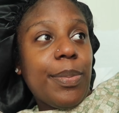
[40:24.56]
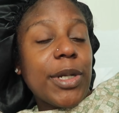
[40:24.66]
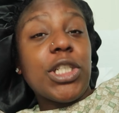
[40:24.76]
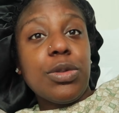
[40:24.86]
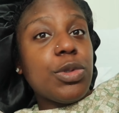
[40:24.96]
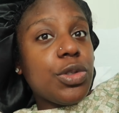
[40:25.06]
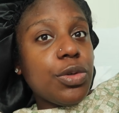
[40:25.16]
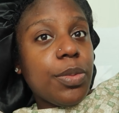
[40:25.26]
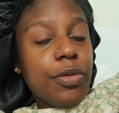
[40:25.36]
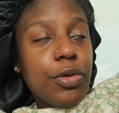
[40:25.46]
but she was
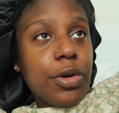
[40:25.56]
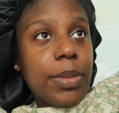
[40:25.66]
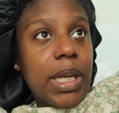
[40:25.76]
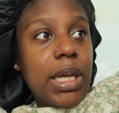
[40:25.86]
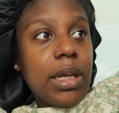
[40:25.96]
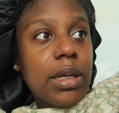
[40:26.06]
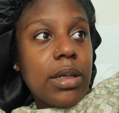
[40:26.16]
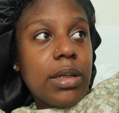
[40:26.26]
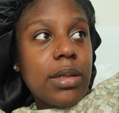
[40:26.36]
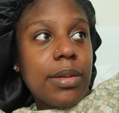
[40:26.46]
due before me,
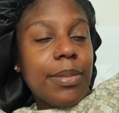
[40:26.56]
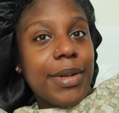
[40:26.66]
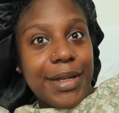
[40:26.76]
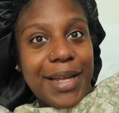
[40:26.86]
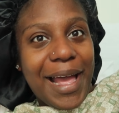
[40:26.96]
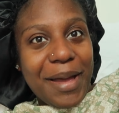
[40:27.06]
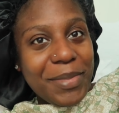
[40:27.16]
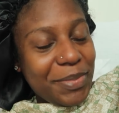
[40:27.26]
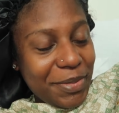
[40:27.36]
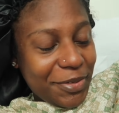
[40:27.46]
but I had
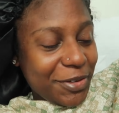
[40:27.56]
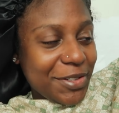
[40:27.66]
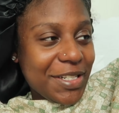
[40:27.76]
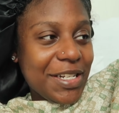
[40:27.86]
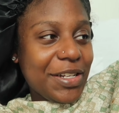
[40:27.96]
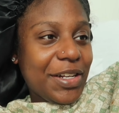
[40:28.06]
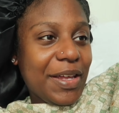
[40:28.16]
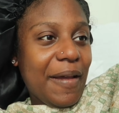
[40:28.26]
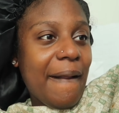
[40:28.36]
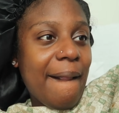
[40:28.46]
my baby first,
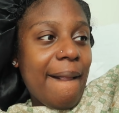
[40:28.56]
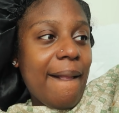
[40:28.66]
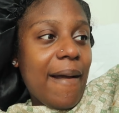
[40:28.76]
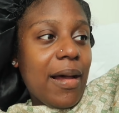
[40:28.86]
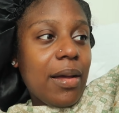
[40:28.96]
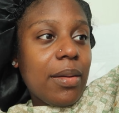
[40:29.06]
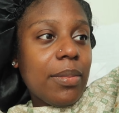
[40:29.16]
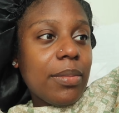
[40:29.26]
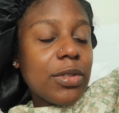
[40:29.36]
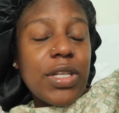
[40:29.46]
clearly.
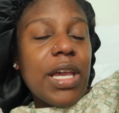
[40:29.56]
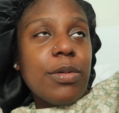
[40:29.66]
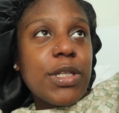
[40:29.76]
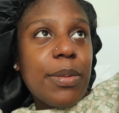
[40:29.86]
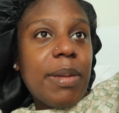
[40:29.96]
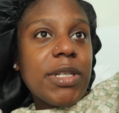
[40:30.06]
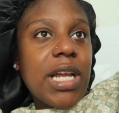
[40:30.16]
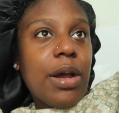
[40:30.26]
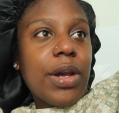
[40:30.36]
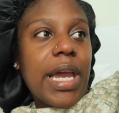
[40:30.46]
So yeah, it was her baby
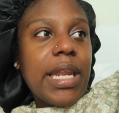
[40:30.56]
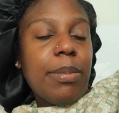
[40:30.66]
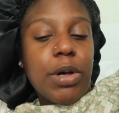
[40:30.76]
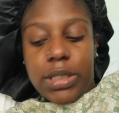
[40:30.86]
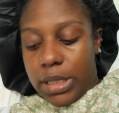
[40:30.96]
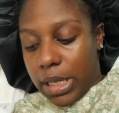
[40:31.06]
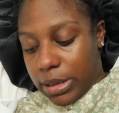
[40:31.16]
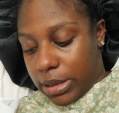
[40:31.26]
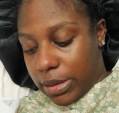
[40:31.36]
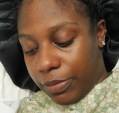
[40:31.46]
shower, and he bought
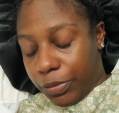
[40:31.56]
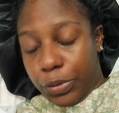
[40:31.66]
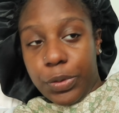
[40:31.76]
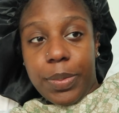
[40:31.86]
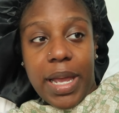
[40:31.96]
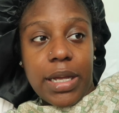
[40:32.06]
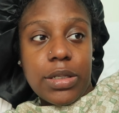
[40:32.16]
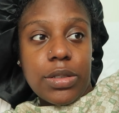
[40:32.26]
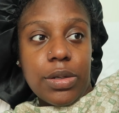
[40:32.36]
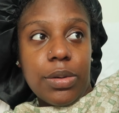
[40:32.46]
us some food
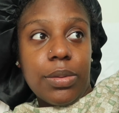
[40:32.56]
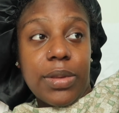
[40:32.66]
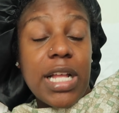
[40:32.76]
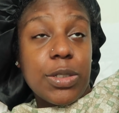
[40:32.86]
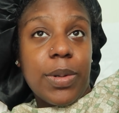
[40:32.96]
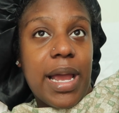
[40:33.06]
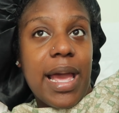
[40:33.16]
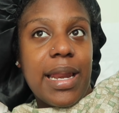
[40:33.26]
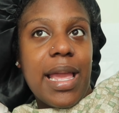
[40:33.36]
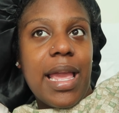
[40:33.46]
back, so that's what I
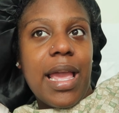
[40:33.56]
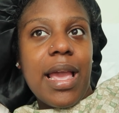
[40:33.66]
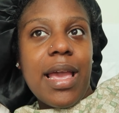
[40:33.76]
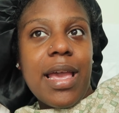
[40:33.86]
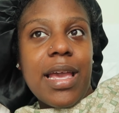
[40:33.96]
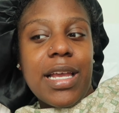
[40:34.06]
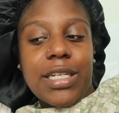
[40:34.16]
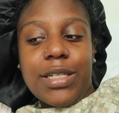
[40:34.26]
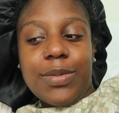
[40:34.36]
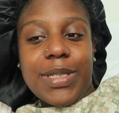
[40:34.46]
had ate.
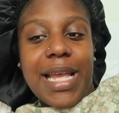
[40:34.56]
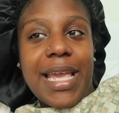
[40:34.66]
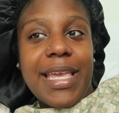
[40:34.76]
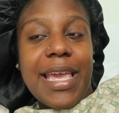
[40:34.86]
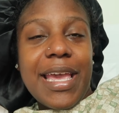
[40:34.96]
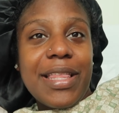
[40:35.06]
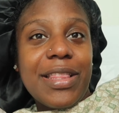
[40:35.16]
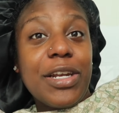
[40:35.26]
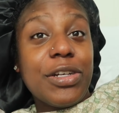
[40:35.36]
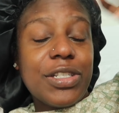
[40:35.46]
And she was like, yeah,
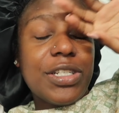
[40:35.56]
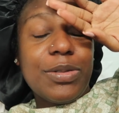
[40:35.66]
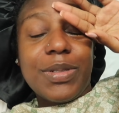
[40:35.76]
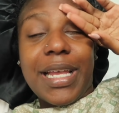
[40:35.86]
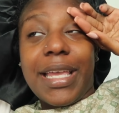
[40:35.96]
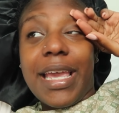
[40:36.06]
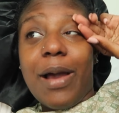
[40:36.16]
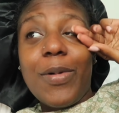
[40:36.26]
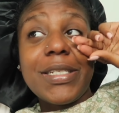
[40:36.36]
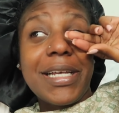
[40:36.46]
the nurse, she was like,
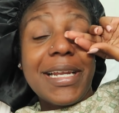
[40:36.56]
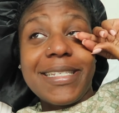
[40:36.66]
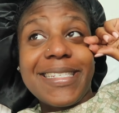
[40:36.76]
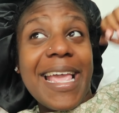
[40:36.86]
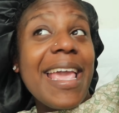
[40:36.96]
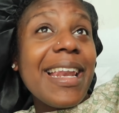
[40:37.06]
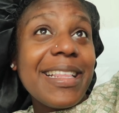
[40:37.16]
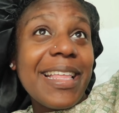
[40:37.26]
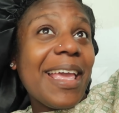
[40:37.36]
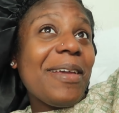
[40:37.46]
yeah, I wasn't gonna say
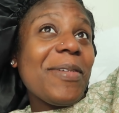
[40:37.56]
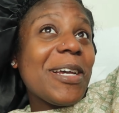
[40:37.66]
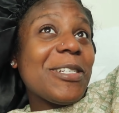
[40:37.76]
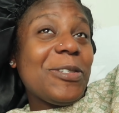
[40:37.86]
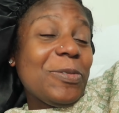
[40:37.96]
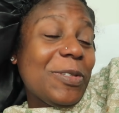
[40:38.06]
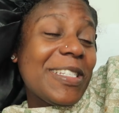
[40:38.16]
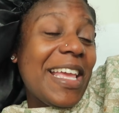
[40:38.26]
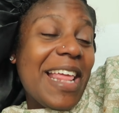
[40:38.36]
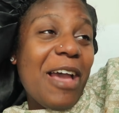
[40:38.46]
anything because you were
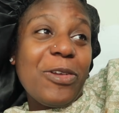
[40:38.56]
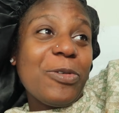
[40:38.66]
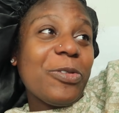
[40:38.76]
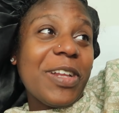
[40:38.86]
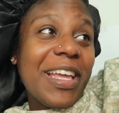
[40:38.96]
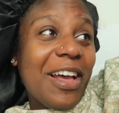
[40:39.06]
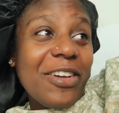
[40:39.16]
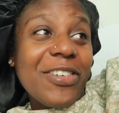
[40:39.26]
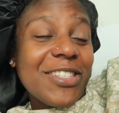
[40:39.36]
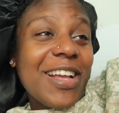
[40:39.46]
saying how you were really
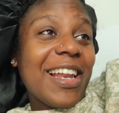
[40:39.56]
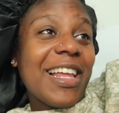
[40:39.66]
hungry, so